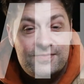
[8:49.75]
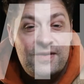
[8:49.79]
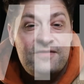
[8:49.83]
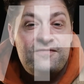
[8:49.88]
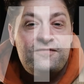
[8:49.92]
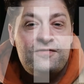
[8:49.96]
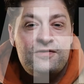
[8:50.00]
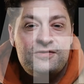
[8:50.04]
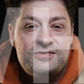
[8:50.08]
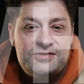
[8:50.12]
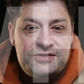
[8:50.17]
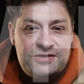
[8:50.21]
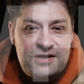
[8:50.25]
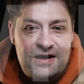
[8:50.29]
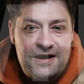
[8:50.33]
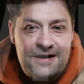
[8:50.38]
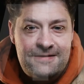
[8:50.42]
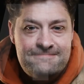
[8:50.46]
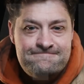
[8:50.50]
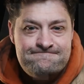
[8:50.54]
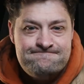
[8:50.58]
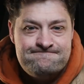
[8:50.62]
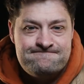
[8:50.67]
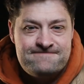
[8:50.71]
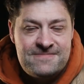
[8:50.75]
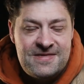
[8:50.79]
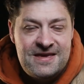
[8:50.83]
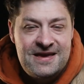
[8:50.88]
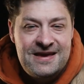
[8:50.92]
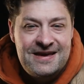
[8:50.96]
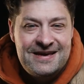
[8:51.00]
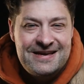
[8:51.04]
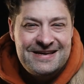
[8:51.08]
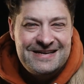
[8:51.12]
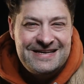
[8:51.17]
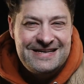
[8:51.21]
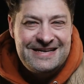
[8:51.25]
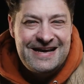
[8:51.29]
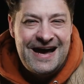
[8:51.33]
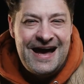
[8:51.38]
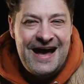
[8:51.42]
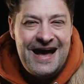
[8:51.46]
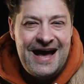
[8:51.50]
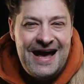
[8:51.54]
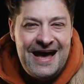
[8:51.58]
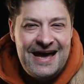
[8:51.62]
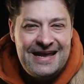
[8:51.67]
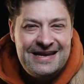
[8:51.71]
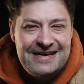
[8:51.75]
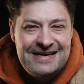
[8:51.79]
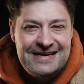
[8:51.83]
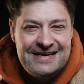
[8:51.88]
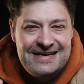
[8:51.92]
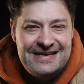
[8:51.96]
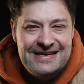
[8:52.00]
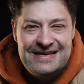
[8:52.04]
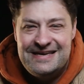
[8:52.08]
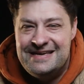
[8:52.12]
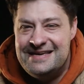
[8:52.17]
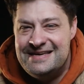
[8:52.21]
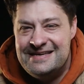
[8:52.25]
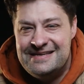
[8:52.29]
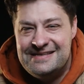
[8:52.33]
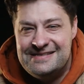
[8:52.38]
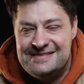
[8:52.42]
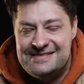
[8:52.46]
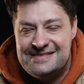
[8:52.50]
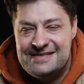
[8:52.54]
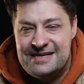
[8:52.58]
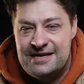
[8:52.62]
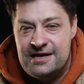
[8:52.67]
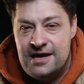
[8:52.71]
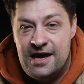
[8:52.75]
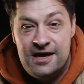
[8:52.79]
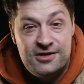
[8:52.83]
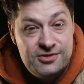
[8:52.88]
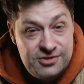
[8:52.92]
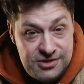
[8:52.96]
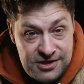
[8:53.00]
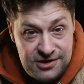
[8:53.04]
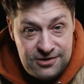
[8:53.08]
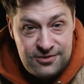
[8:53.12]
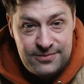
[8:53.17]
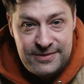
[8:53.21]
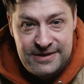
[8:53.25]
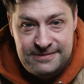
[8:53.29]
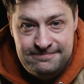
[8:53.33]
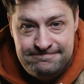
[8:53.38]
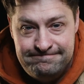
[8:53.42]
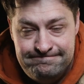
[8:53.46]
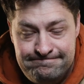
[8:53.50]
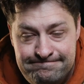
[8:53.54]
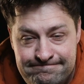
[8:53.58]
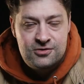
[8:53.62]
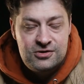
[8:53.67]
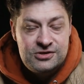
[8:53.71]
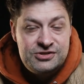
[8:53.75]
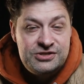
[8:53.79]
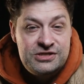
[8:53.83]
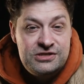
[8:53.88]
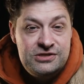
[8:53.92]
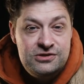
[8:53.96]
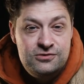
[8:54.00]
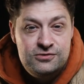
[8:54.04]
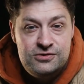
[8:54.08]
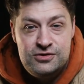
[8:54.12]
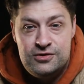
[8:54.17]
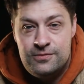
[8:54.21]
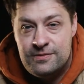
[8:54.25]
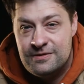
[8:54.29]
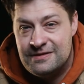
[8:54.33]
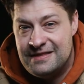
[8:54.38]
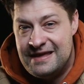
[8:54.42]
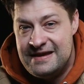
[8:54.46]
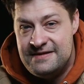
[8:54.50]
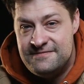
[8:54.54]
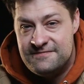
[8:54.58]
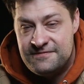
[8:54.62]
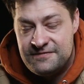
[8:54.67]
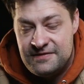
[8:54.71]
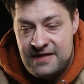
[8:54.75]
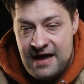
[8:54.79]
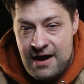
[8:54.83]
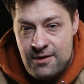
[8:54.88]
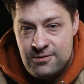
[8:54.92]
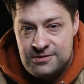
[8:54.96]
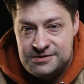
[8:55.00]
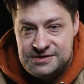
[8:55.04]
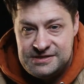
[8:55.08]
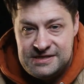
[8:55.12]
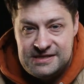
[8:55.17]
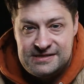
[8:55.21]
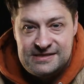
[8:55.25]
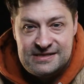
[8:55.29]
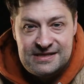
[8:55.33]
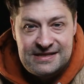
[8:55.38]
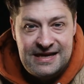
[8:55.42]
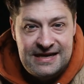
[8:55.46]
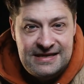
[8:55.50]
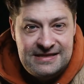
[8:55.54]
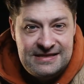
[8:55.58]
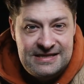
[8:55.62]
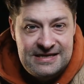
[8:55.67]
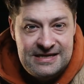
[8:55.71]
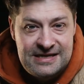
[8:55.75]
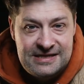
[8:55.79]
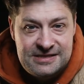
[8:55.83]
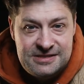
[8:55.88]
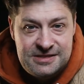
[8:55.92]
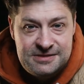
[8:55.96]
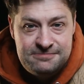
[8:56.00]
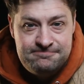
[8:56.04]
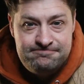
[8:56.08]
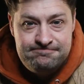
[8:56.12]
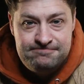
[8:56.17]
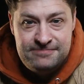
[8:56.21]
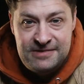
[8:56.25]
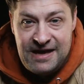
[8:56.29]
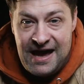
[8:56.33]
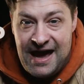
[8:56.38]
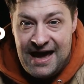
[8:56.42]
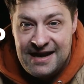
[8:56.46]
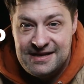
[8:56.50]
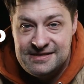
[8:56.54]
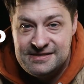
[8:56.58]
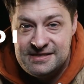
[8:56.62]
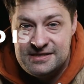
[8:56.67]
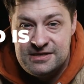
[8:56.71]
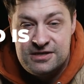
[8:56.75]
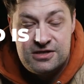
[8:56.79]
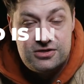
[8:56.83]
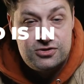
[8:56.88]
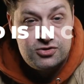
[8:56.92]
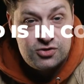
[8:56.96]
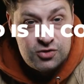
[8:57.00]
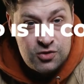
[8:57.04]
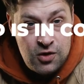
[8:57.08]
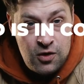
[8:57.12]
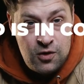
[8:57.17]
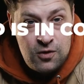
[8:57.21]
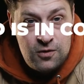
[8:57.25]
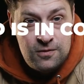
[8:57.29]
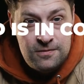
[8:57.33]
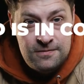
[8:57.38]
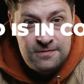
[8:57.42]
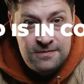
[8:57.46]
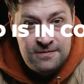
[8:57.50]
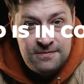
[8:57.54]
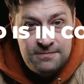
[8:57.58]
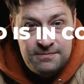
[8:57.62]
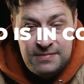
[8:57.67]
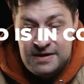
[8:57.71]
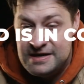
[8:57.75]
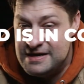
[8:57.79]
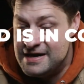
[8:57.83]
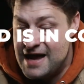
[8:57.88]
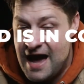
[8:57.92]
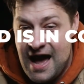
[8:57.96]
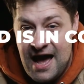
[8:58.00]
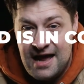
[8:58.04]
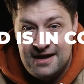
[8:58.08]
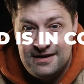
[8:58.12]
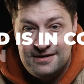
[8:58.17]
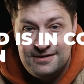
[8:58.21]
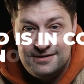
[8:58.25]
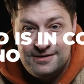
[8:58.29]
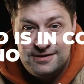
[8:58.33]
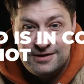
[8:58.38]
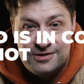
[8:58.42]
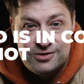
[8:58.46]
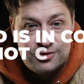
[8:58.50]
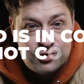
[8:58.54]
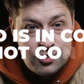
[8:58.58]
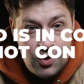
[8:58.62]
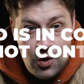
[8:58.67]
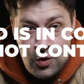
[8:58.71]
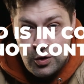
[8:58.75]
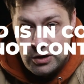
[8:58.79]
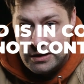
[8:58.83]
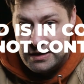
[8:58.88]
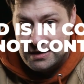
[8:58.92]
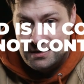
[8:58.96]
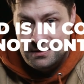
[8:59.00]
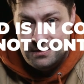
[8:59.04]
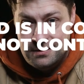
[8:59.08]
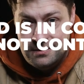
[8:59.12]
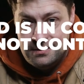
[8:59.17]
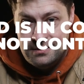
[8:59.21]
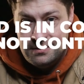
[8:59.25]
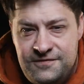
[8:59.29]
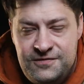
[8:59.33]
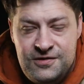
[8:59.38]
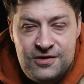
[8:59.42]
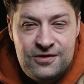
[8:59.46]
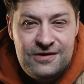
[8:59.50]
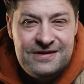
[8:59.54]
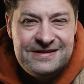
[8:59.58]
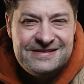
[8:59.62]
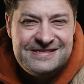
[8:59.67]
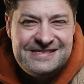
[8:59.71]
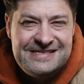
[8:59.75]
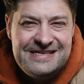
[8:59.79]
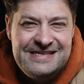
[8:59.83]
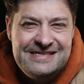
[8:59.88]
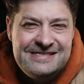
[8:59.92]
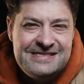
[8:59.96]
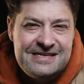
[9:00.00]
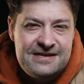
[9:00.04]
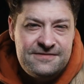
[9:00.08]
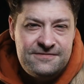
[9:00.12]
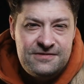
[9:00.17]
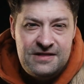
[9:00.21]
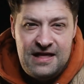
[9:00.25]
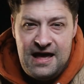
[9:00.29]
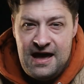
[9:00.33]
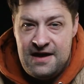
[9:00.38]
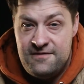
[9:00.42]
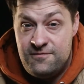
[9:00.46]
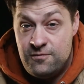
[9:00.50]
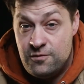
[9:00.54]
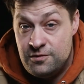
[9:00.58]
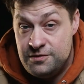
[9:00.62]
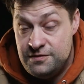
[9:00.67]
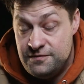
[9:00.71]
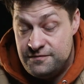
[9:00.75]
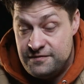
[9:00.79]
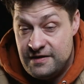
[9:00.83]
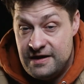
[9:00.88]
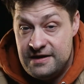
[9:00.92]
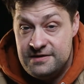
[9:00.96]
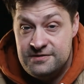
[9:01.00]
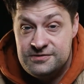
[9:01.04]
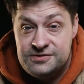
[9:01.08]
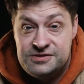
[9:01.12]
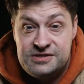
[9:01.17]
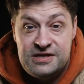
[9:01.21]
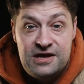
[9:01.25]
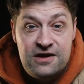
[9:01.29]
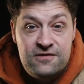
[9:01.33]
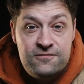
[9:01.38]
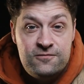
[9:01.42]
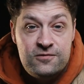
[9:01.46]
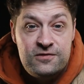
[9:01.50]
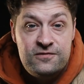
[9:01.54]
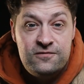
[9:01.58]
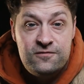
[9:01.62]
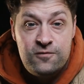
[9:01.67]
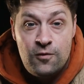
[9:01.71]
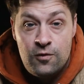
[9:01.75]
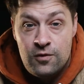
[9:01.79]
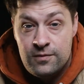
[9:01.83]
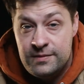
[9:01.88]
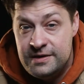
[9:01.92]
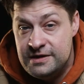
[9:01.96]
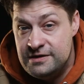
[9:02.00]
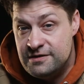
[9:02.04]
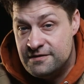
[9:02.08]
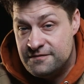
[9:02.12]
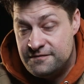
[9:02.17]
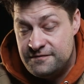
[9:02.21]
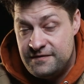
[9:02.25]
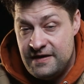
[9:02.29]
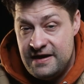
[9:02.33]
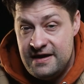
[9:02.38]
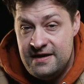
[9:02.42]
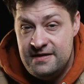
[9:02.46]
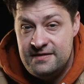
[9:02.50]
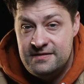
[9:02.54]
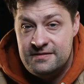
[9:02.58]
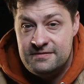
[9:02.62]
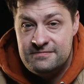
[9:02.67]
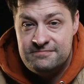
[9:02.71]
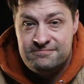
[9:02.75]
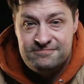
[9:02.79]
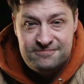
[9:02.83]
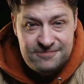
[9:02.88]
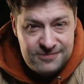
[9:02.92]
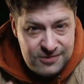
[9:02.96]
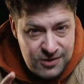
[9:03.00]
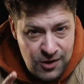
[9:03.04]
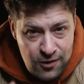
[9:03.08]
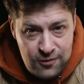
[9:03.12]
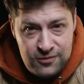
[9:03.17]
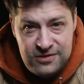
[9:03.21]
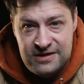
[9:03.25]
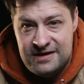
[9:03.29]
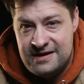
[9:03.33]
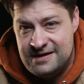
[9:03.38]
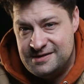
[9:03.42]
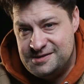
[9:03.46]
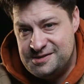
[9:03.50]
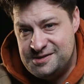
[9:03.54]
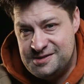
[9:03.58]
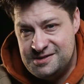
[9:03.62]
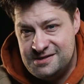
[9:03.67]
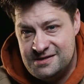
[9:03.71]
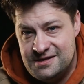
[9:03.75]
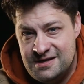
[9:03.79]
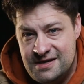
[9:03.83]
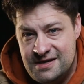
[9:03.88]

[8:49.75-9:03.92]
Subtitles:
my first thought. God is a gentleman. Christian YouTuber Leighton Flowers says it like this. God is in control, but not controlling. If you're in a season of life where you find yourself reforming your faith, know this.